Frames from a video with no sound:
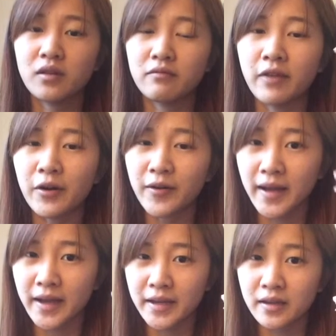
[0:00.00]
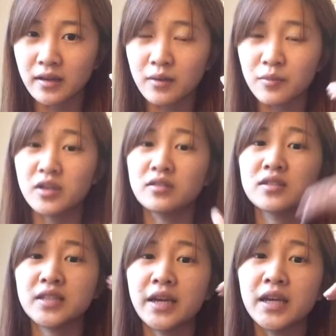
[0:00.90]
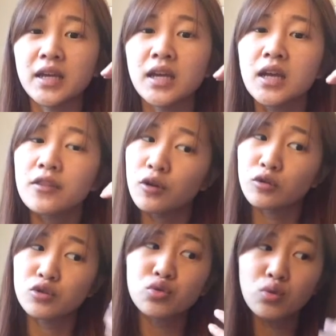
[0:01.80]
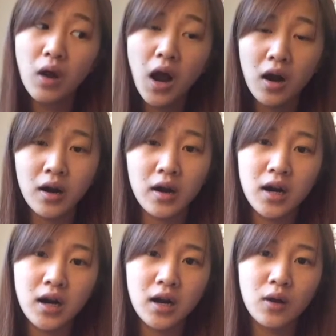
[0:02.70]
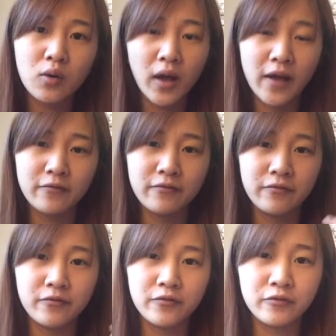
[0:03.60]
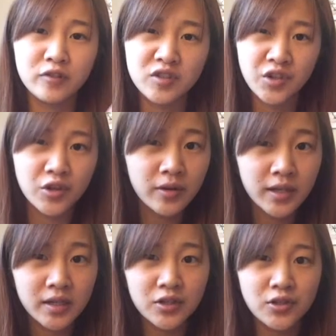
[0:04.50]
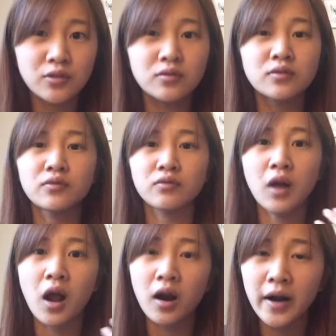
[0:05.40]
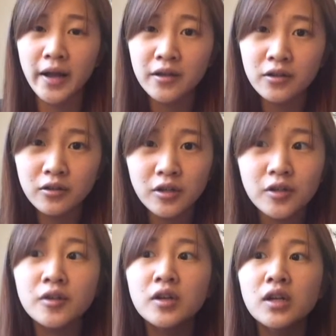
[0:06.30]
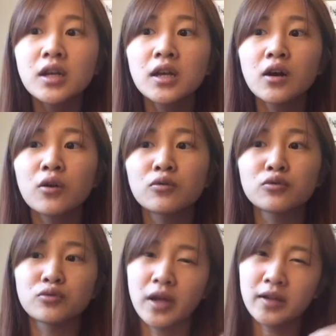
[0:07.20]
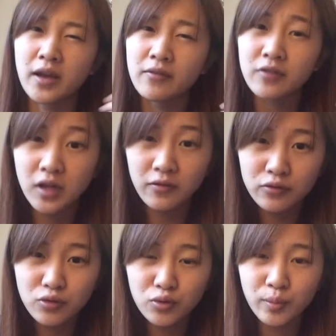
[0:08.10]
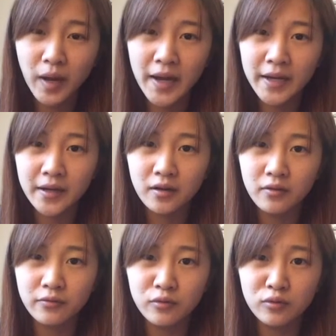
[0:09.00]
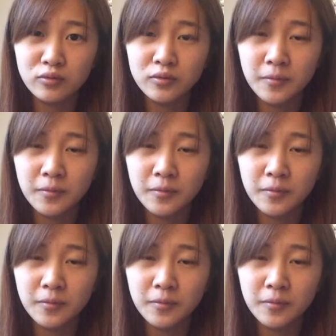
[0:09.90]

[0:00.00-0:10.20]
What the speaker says: very high, because those who have food security issues, who are hungry, who do not have enough to buy food,